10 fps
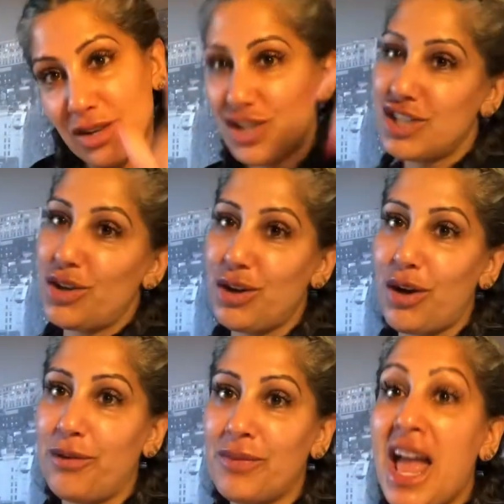Just so you
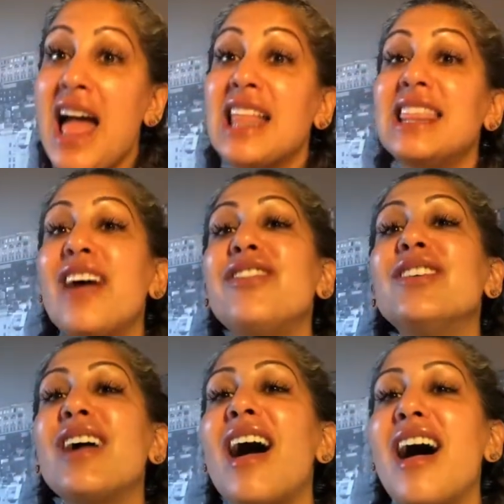know. Love
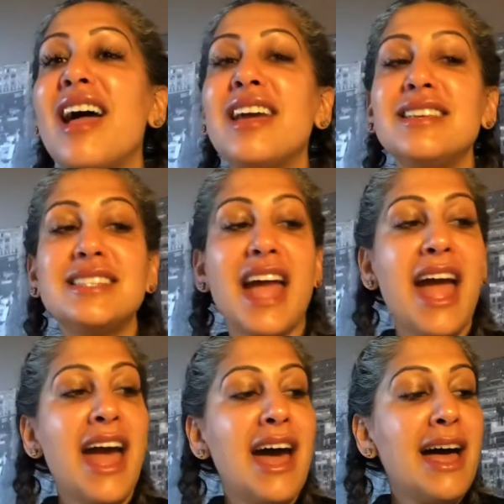you guys.
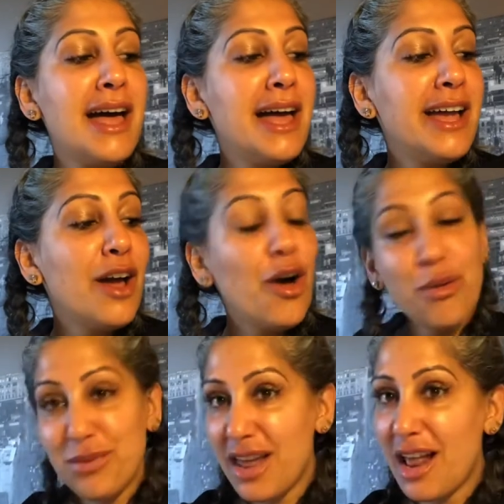I
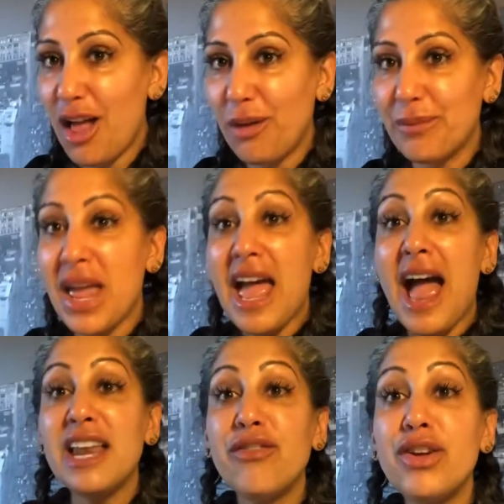hope that helped.
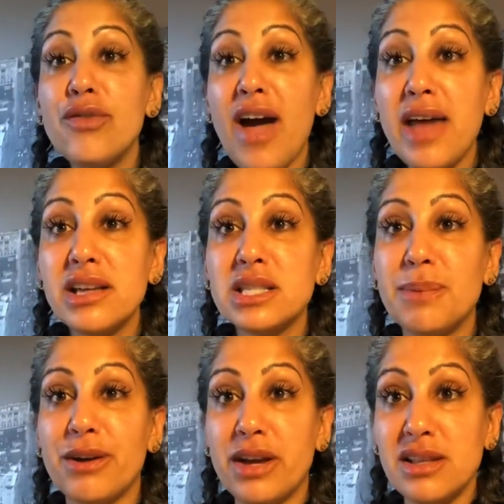And if you've had
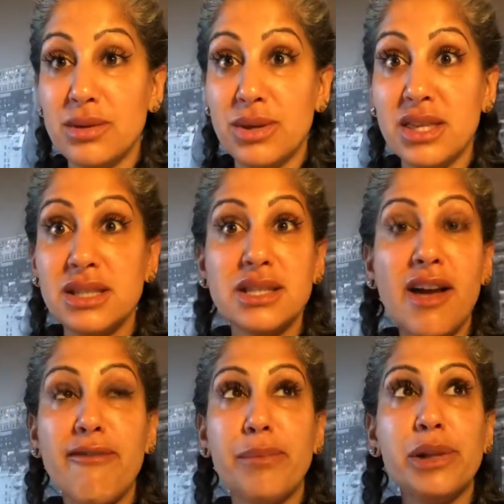experience with this
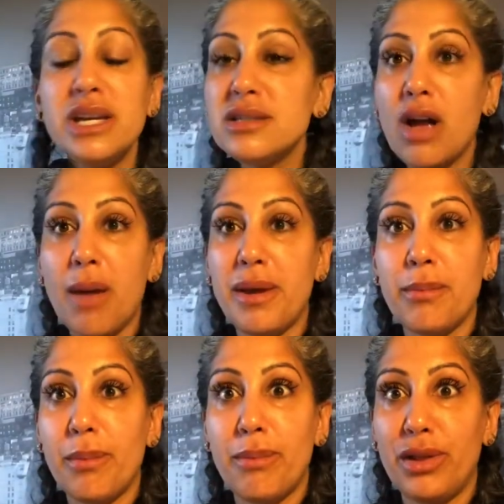stuff, please
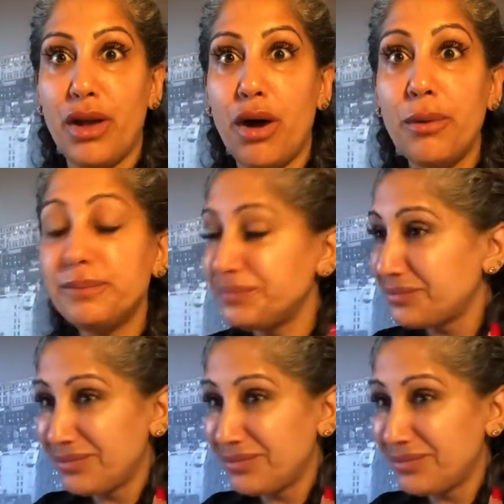comment below.